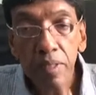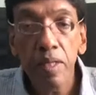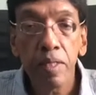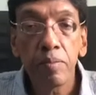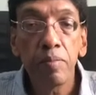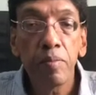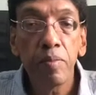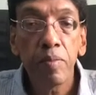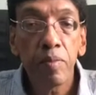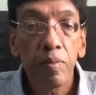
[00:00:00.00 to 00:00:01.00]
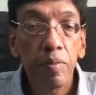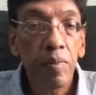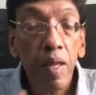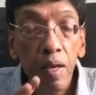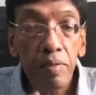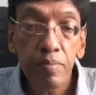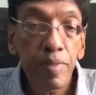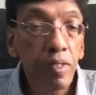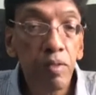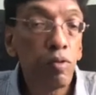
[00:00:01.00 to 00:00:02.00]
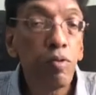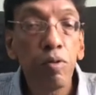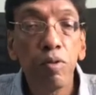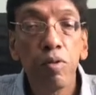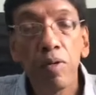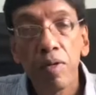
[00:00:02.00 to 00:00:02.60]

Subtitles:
time, there has been no,